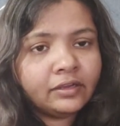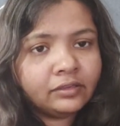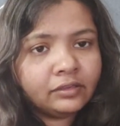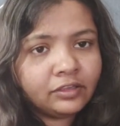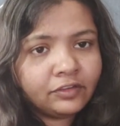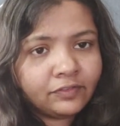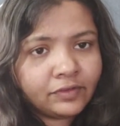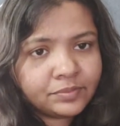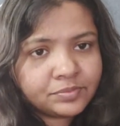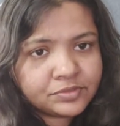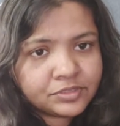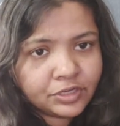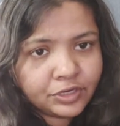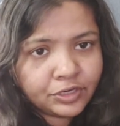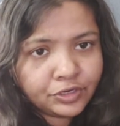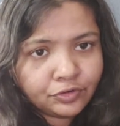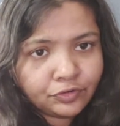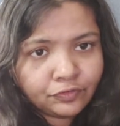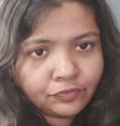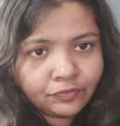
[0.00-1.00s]
the
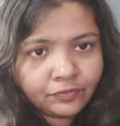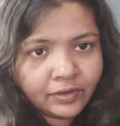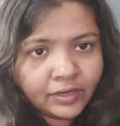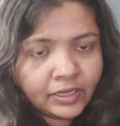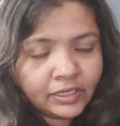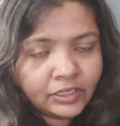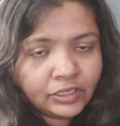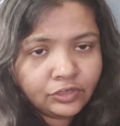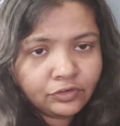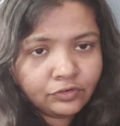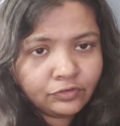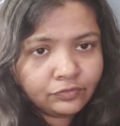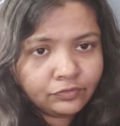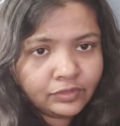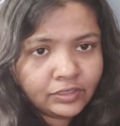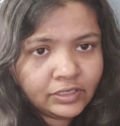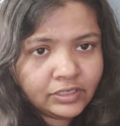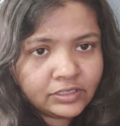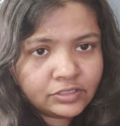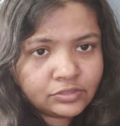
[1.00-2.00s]
website of any of
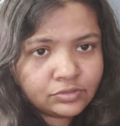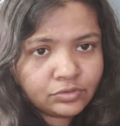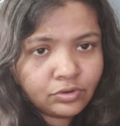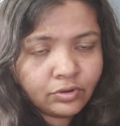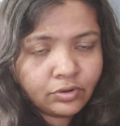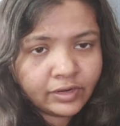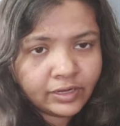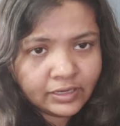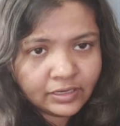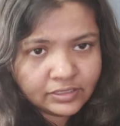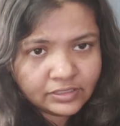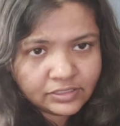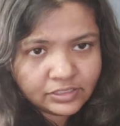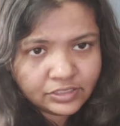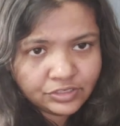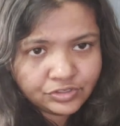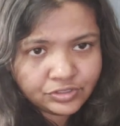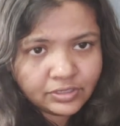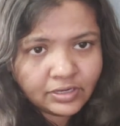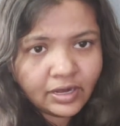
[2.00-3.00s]
these two
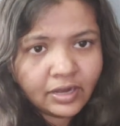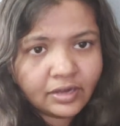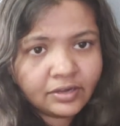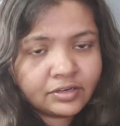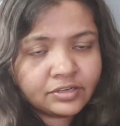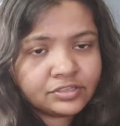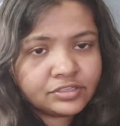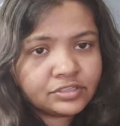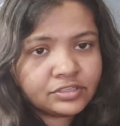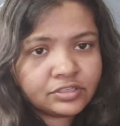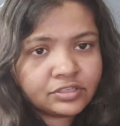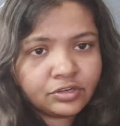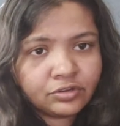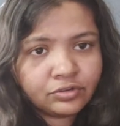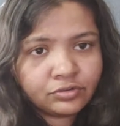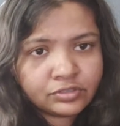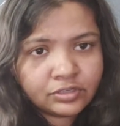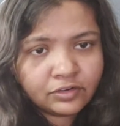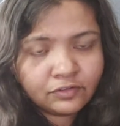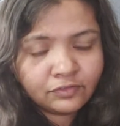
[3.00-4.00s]
organizations and register
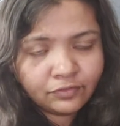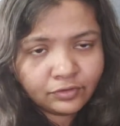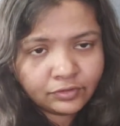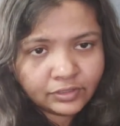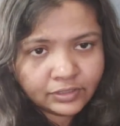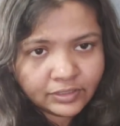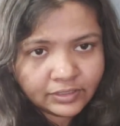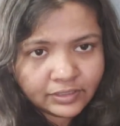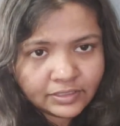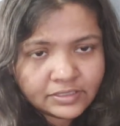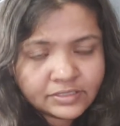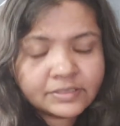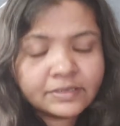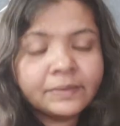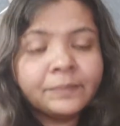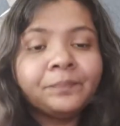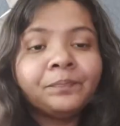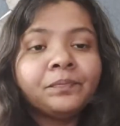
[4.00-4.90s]
yourself for the test.